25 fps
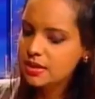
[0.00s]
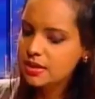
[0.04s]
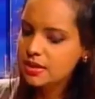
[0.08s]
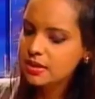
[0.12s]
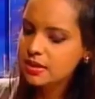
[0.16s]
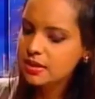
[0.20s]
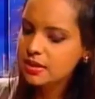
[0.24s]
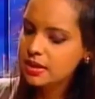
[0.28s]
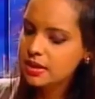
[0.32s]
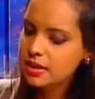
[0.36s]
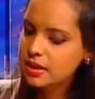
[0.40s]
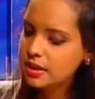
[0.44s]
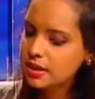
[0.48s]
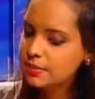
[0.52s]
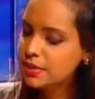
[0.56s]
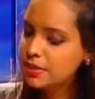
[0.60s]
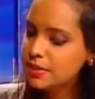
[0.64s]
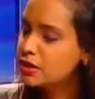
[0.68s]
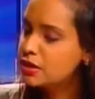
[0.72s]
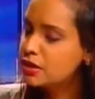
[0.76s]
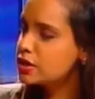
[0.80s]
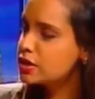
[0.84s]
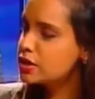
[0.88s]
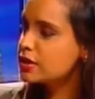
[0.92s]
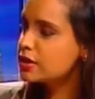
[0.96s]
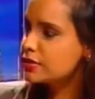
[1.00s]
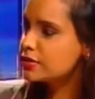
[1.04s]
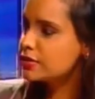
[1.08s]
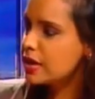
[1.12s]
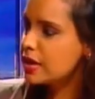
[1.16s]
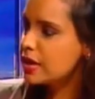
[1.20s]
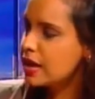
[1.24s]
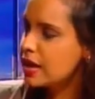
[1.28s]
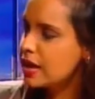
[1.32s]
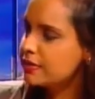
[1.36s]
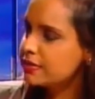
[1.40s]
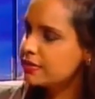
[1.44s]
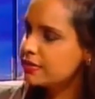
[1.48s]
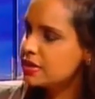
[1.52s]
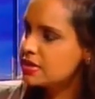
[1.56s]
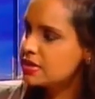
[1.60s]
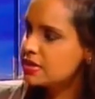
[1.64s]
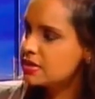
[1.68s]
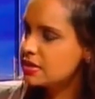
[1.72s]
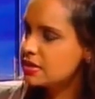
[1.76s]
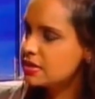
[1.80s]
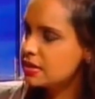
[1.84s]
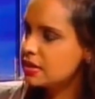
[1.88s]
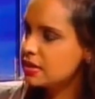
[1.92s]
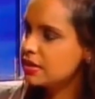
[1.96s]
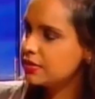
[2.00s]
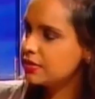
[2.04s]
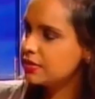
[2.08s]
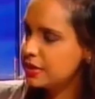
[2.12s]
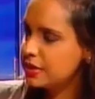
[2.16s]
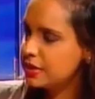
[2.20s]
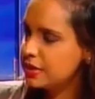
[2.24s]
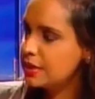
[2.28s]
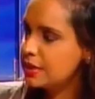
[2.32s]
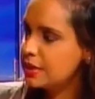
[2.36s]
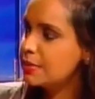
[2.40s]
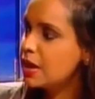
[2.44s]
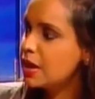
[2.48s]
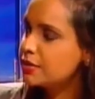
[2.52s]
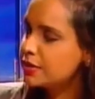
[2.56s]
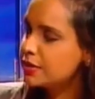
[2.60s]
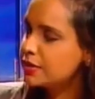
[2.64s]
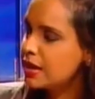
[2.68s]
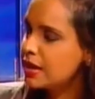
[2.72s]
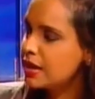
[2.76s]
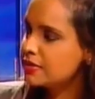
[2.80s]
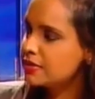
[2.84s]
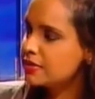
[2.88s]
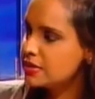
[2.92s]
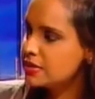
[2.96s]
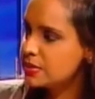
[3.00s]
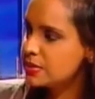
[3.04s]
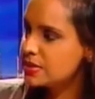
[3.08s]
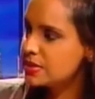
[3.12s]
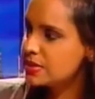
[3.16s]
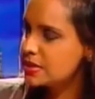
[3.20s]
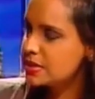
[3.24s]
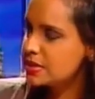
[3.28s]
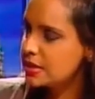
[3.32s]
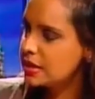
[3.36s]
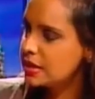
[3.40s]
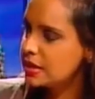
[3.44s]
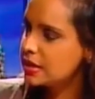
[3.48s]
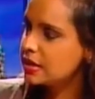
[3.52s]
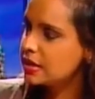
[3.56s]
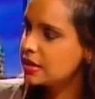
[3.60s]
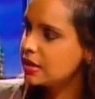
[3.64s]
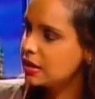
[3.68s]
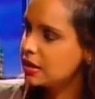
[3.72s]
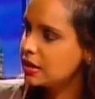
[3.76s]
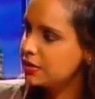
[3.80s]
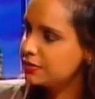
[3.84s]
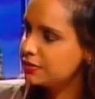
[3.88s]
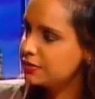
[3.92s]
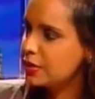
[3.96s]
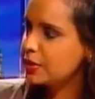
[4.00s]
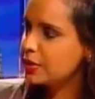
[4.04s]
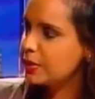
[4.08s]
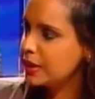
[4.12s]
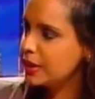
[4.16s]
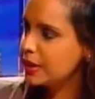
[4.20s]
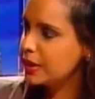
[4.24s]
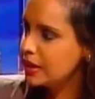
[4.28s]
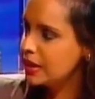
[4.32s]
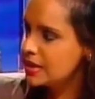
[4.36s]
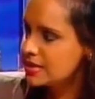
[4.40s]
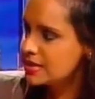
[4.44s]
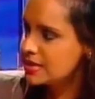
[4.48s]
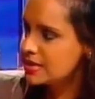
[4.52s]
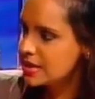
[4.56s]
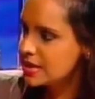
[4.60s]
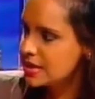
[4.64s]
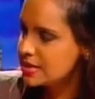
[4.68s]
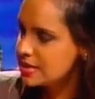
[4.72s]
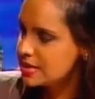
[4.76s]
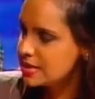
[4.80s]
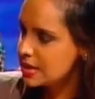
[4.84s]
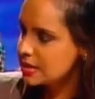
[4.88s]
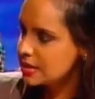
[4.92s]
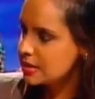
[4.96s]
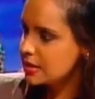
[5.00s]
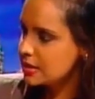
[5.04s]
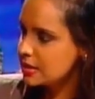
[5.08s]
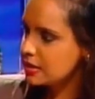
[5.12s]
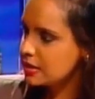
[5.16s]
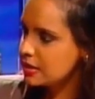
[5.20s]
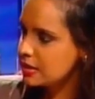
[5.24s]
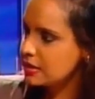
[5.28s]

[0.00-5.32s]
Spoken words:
are the emerging drivers, demand drivers you see for the real estate sector?